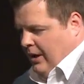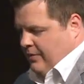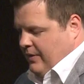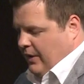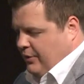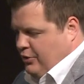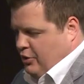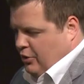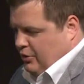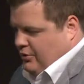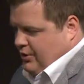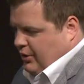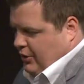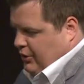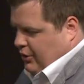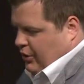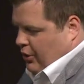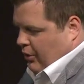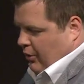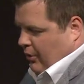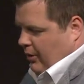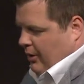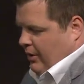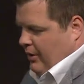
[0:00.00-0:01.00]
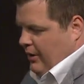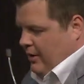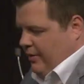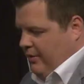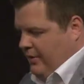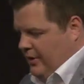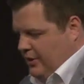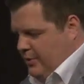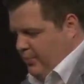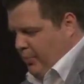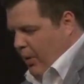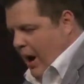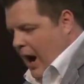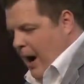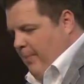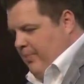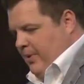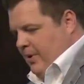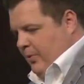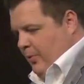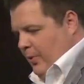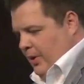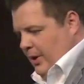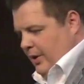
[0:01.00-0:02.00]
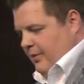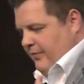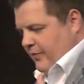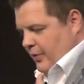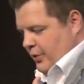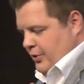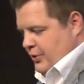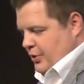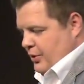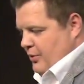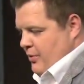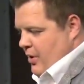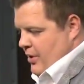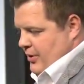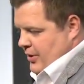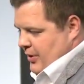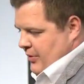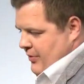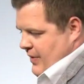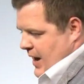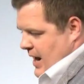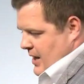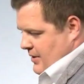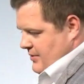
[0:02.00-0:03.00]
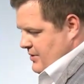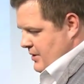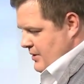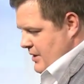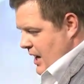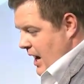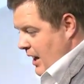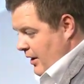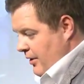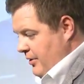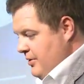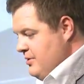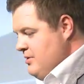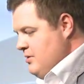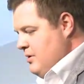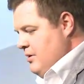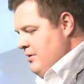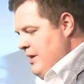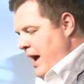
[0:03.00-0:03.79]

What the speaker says: that you're secured this property with for $200,000.